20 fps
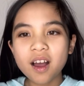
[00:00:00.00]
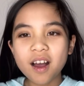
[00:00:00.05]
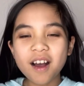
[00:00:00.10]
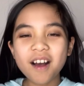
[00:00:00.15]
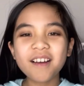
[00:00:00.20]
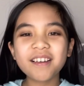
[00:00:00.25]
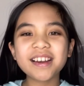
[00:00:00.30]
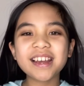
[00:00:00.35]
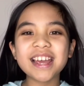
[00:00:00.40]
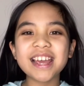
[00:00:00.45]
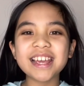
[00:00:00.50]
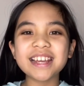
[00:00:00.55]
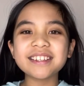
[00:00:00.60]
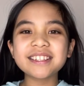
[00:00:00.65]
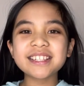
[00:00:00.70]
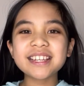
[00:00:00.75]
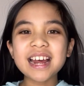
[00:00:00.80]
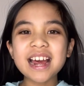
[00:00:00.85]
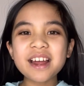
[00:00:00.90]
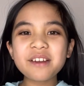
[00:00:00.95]
Okay,
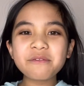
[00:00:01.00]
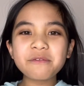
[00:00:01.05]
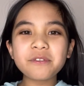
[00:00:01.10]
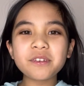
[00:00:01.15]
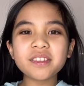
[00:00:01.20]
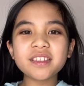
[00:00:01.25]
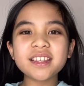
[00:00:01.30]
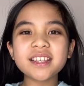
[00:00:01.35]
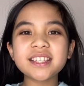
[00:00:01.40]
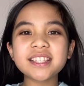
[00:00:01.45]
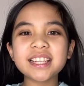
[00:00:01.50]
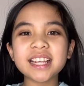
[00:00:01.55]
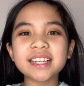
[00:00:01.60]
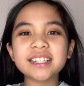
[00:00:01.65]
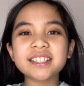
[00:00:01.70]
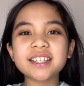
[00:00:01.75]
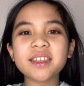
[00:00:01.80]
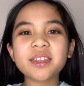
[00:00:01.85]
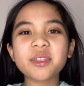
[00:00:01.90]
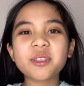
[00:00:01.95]
it's time for the
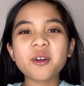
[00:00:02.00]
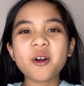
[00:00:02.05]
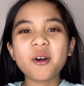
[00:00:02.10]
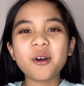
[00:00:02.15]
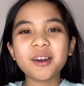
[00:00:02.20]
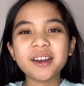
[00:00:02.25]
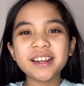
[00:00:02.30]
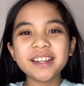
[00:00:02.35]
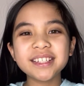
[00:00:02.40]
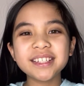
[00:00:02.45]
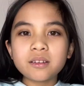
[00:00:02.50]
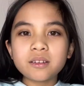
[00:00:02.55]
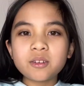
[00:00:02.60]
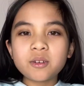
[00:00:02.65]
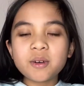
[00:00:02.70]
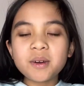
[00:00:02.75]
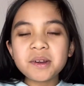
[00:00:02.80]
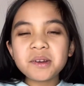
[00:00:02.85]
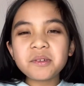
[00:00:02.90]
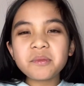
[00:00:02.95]
6th toy.
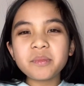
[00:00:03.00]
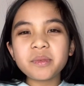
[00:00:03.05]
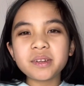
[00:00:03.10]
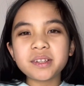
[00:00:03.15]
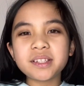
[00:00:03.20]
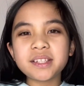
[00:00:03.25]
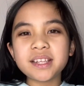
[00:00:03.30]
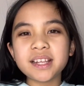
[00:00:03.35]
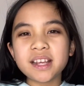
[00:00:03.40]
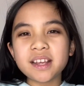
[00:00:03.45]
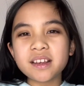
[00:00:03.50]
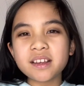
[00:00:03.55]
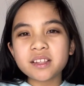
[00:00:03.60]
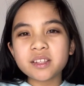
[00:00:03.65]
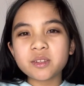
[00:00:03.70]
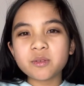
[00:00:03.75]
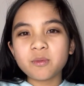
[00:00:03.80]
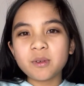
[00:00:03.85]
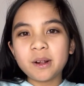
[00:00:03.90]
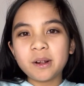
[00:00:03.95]
Toy number
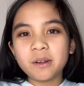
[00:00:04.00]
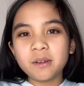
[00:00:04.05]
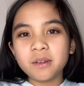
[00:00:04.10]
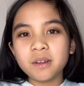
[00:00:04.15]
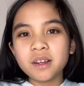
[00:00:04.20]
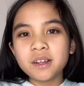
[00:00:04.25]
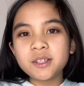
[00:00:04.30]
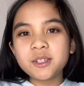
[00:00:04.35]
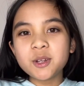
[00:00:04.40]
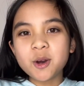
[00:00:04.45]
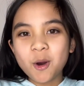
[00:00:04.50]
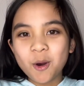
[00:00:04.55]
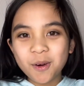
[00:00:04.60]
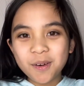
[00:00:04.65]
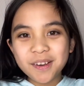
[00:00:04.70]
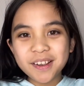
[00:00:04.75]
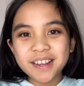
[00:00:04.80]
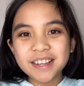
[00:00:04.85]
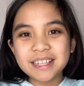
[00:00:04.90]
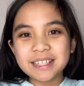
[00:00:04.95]
6, well,
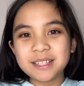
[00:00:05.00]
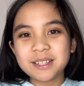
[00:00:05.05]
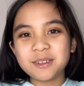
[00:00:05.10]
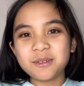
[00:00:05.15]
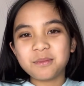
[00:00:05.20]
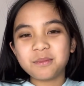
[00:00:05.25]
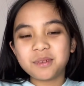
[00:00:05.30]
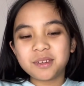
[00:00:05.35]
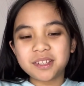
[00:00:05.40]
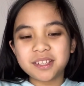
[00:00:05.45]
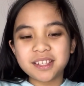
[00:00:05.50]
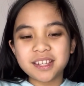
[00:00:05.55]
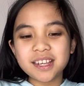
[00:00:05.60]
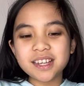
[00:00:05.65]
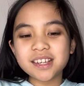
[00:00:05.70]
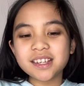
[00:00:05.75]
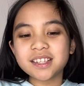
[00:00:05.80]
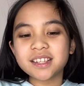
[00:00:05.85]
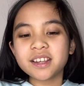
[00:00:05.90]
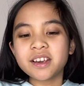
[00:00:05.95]
toys number
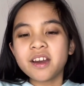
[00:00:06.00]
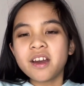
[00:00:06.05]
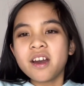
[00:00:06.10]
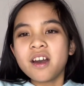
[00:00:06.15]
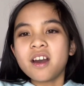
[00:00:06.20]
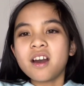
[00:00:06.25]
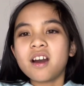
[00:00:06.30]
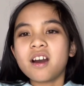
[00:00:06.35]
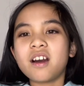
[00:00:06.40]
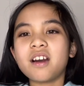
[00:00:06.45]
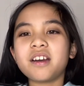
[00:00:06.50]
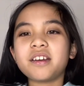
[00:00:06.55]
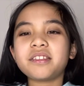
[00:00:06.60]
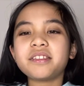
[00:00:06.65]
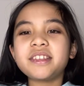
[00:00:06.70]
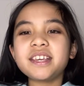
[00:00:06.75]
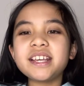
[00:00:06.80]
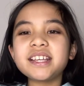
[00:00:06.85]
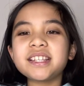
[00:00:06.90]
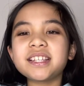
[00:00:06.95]
6, are
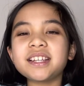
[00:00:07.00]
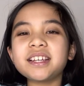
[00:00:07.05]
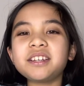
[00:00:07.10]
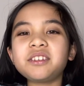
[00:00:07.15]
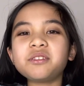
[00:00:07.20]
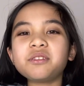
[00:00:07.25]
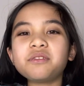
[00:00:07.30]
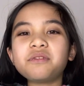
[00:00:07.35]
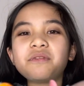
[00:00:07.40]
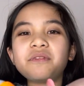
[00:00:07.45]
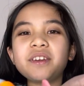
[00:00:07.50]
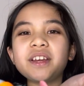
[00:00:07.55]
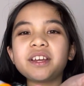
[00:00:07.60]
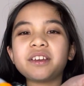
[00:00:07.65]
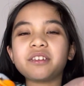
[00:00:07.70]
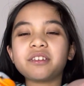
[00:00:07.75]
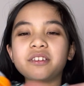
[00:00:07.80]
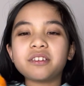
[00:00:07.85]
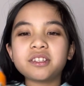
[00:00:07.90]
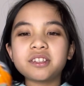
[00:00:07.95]
these little
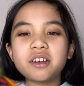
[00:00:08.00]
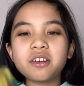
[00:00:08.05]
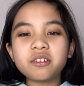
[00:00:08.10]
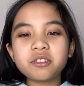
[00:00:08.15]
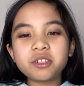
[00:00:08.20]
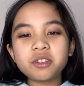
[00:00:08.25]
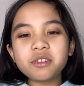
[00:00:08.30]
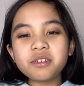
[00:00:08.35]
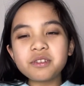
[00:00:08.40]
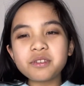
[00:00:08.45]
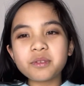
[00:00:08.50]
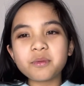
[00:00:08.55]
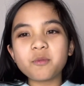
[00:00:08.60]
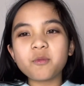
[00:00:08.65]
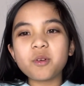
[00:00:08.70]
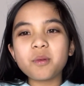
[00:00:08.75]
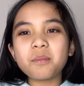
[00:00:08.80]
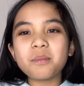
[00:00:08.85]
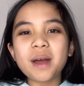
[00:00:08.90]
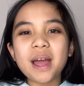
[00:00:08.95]
figures. I'll show you them
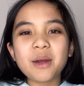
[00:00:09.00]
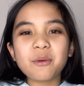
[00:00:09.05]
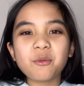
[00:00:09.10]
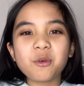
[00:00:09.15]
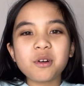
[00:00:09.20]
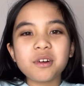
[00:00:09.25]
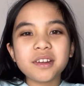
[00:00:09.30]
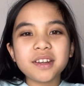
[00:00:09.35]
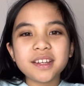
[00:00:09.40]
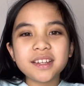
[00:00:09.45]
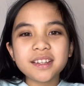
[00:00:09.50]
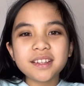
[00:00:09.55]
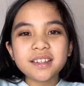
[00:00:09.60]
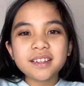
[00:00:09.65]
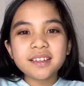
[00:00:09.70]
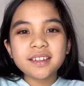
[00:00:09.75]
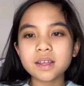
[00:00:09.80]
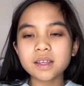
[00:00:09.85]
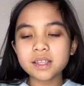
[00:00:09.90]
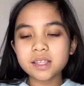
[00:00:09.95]
one by one.
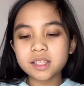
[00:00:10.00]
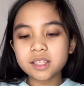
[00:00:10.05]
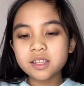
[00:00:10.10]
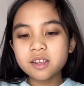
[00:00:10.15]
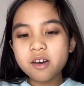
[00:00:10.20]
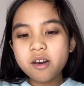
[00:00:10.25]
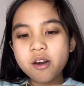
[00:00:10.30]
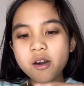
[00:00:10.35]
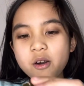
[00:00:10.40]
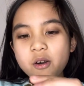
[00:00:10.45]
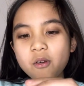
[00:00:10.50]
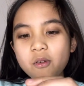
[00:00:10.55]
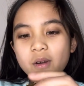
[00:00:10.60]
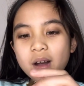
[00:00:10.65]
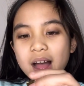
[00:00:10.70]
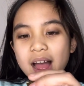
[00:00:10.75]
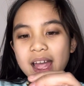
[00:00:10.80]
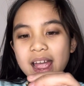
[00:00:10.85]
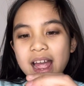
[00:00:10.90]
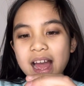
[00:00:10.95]
So
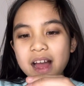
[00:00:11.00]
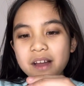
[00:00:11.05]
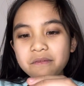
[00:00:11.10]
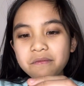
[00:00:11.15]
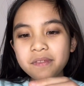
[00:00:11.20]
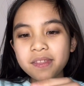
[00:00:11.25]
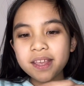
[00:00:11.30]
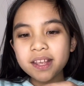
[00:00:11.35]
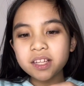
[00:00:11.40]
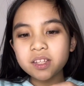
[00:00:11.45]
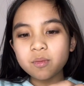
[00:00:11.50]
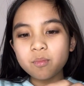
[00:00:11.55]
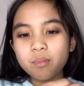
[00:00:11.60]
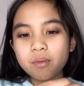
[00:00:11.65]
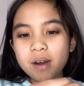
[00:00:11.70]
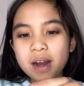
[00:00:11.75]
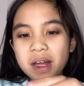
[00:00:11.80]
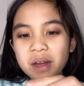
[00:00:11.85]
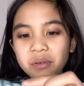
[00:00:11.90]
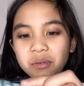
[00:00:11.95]
I have this
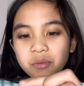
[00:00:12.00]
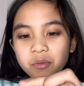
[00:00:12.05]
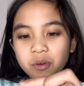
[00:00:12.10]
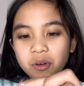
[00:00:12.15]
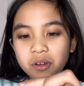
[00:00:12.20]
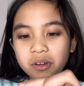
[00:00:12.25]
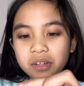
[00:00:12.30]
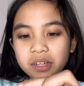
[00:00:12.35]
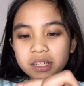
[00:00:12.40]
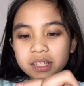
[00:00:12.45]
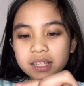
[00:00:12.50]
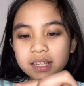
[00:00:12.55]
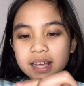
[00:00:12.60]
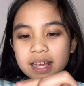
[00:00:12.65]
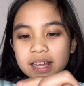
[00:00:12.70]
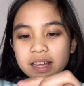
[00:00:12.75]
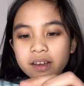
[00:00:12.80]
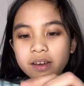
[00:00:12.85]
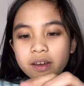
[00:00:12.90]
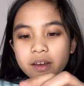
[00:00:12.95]
brown one. It's
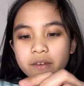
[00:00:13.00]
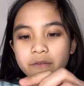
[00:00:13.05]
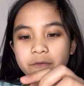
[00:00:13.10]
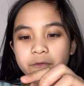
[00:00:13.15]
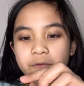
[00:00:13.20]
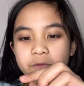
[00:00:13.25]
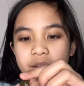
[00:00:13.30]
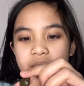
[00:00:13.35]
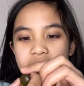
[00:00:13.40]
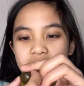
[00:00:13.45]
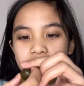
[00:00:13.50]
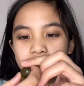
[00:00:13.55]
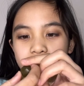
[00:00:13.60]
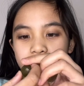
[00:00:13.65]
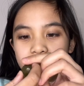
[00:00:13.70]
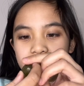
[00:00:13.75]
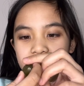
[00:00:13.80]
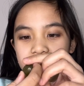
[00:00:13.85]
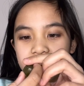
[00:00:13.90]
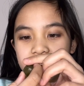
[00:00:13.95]
like a
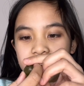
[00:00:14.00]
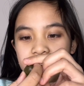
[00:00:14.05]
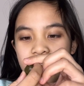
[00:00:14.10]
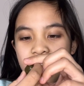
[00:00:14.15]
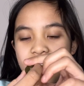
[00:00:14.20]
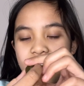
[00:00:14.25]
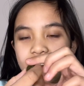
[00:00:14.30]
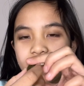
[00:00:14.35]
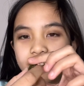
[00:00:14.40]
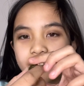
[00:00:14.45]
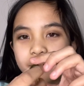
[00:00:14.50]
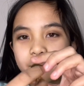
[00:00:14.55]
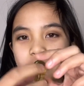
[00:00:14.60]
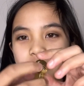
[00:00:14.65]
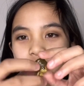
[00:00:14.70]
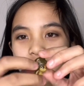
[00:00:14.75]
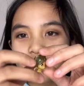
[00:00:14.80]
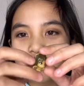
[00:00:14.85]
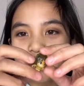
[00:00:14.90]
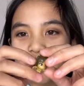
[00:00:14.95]
fairy cat
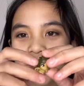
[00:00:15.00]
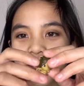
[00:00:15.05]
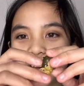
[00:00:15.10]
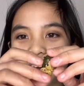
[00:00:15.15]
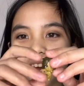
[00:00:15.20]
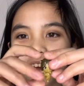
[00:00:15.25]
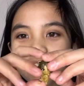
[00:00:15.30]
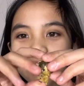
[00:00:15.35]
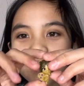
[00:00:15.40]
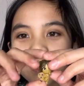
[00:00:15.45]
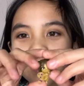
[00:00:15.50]
thing.